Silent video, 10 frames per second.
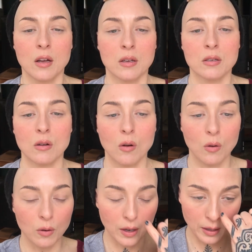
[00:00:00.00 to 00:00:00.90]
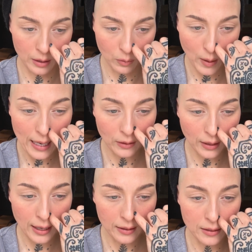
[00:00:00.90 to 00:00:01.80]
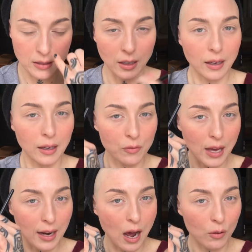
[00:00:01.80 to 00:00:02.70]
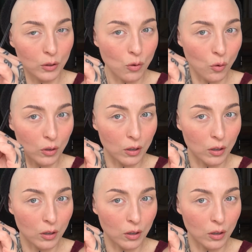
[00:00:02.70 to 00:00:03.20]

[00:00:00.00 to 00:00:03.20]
So the way I look at it is, like, if that outer corner